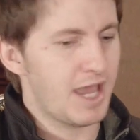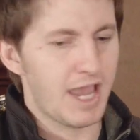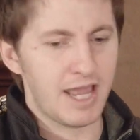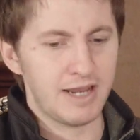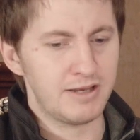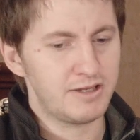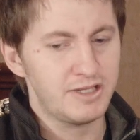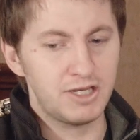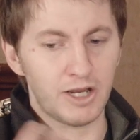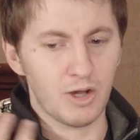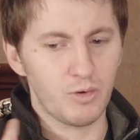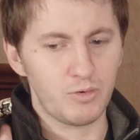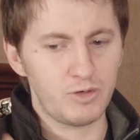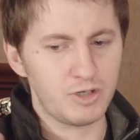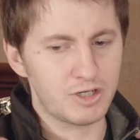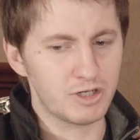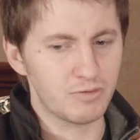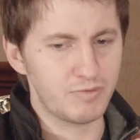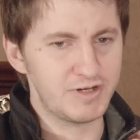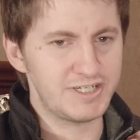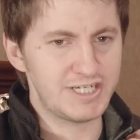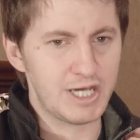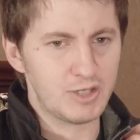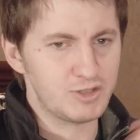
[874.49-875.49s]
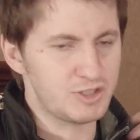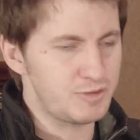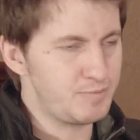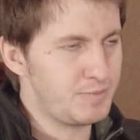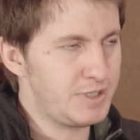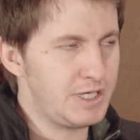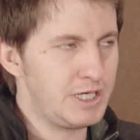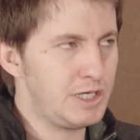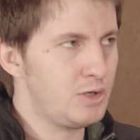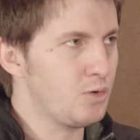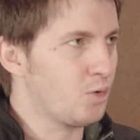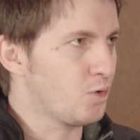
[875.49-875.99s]
and you can reach out to
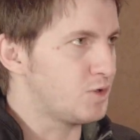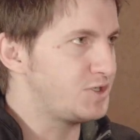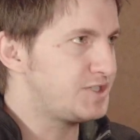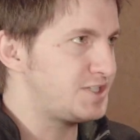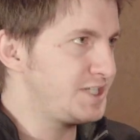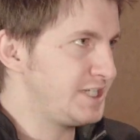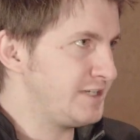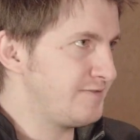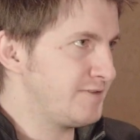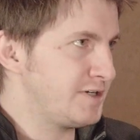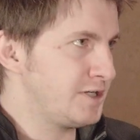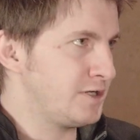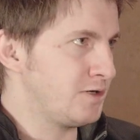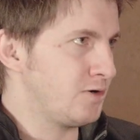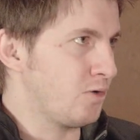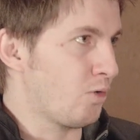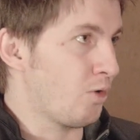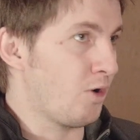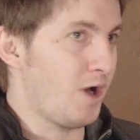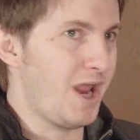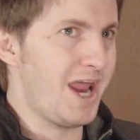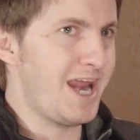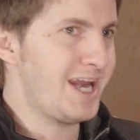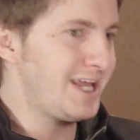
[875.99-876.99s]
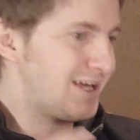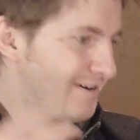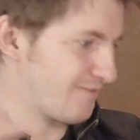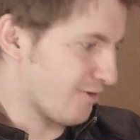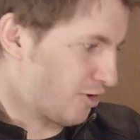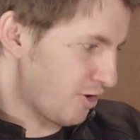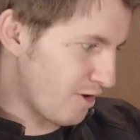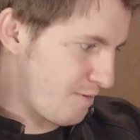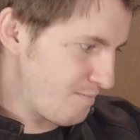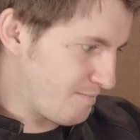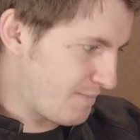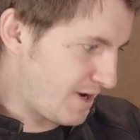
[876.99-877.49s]
me or Steven or any of
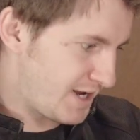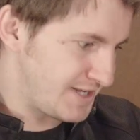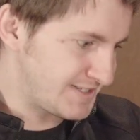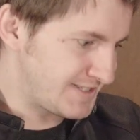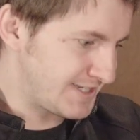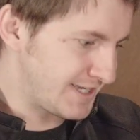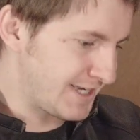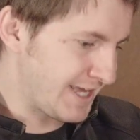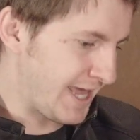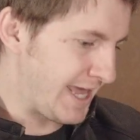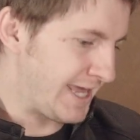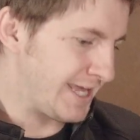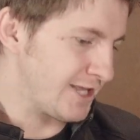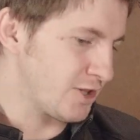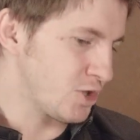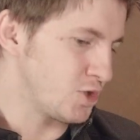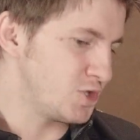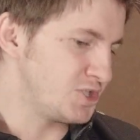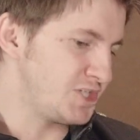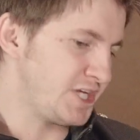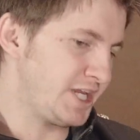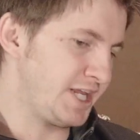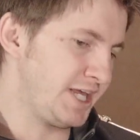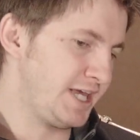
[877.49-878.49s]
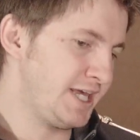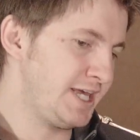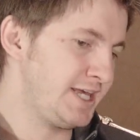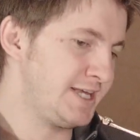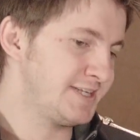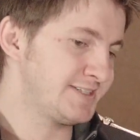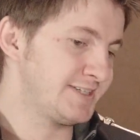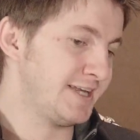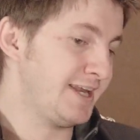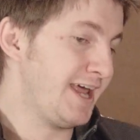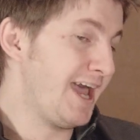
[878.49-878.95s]
our amazing Angular GDEs,